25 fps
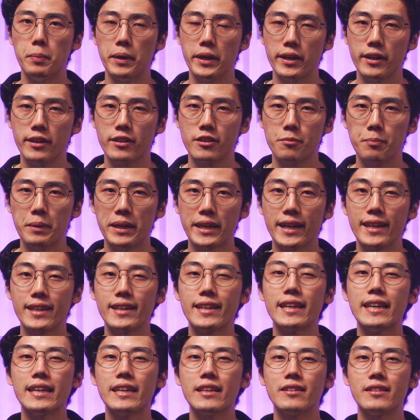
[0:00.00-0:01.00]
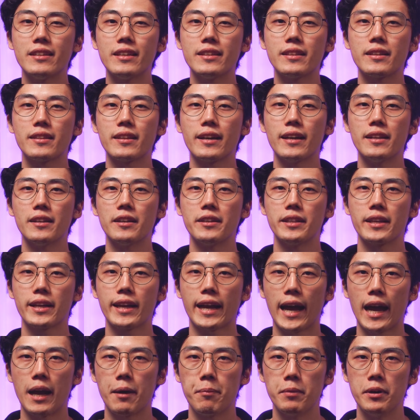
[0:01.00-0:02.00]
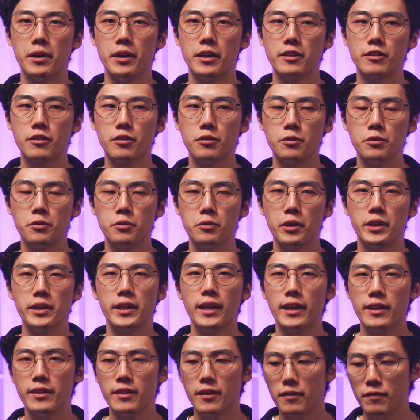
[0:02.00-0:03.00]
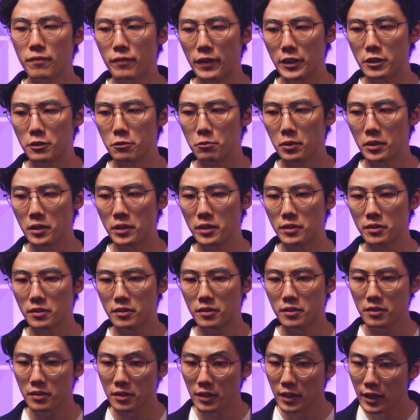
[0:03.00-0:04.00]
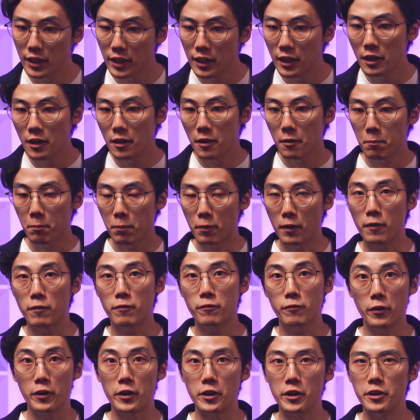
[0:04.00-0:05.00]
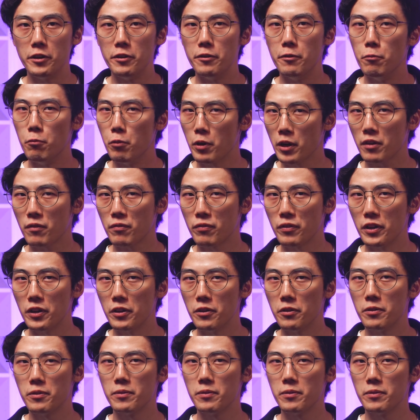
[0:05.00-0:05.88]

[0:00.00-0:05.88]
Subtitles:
buttons make it easy to tailor the camera to an individual's preferred workflow.